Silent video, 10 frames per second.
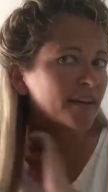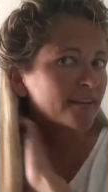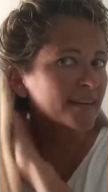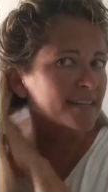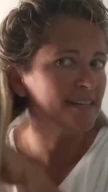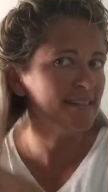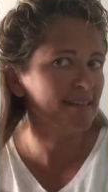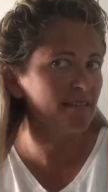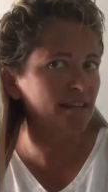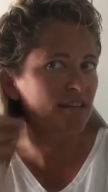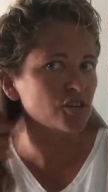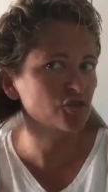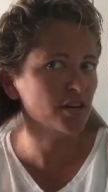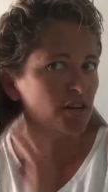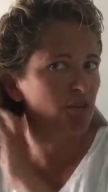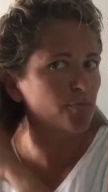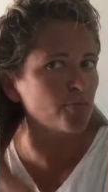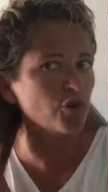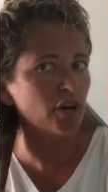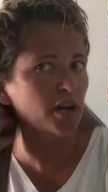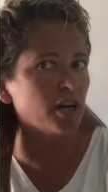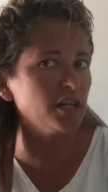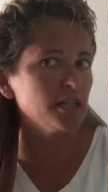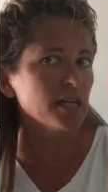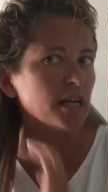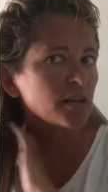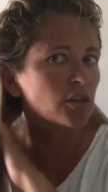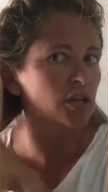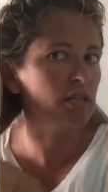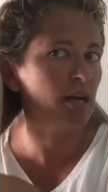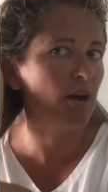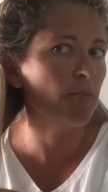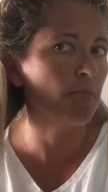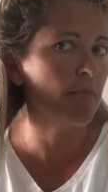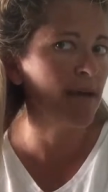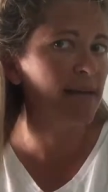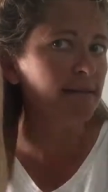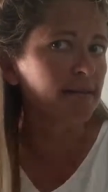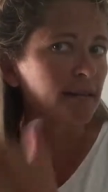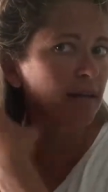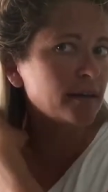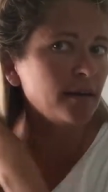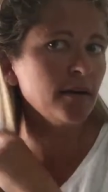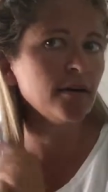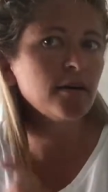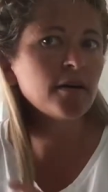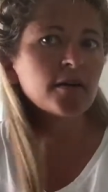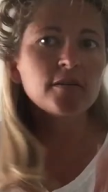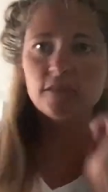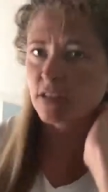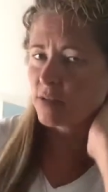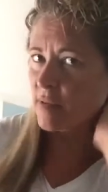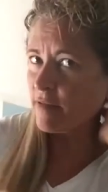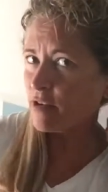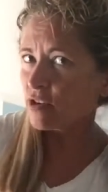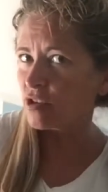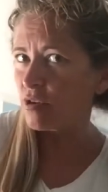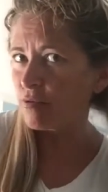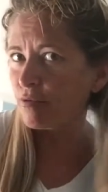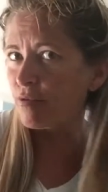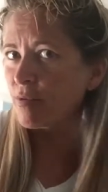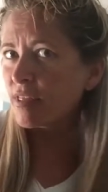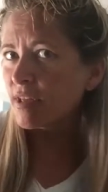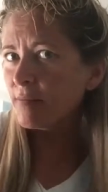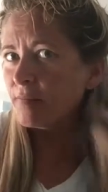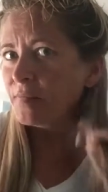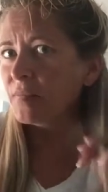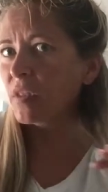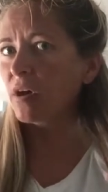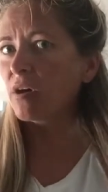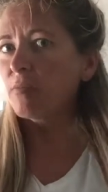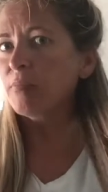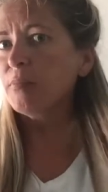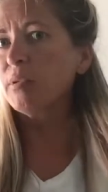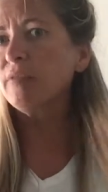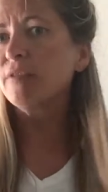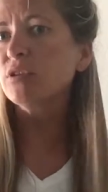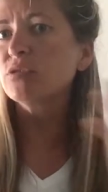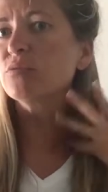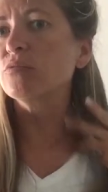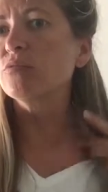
here is the straightened product and it looks amazing. This is my first go through with it. Um, but it feels